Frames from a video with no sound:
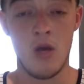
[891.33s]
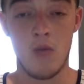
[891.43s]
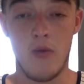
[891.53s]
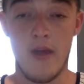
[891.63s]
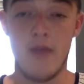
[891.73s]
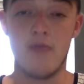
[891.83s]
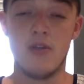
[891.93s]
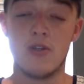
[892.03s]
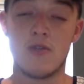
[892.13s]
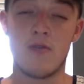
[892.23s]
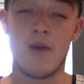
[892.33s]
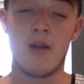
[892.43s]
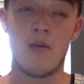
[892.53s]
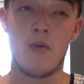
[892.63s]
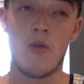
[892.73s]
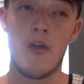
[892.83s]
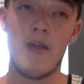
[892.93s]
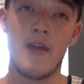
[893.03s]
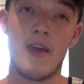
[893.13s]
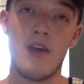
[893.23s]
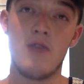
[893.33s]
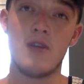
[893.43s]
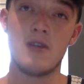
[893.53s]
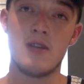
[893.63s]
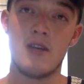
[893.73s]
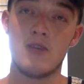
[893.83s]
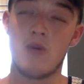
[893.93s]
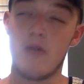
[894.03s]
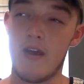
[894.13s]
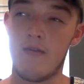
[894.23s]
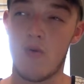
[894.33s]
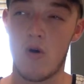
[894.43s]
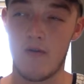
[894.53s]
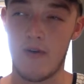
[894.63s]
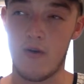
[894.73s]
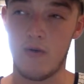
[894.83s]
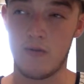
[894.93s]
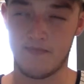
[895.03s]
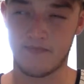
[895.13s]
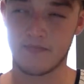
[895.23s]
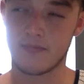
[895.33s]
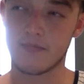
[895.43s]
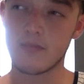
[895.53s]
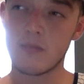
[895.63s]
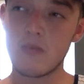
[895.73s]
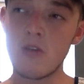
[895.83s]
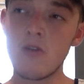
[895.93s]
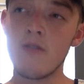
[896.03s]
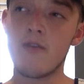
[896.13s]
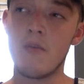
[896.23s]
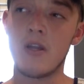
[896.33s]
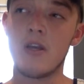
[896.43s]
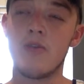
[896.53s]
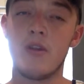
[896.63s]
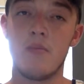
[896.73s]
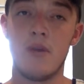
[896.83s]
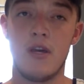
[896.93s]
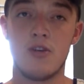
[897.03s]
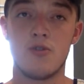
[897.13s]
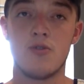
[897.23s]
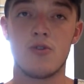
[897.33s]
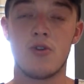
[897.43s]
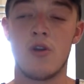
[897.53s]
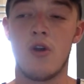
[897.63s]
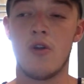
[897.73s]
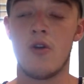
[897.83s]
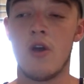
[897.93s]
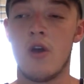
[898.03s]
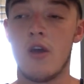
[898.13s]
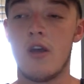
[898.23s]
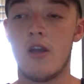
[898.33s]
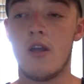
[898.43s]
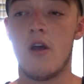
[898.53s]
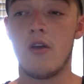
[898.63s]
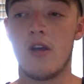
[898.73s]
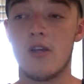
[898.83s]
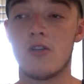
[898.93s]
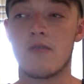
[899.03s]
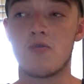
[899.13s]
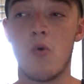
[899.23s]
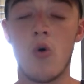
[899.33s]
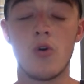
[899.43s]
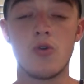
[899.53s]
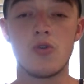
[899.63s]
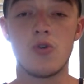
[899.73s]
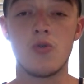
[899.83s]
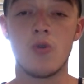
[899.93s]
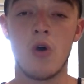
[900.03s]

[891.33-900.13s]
but they're the reasons for mine. But they're the key reasons. There's what I found familiar in the patients and kids I've spoken to,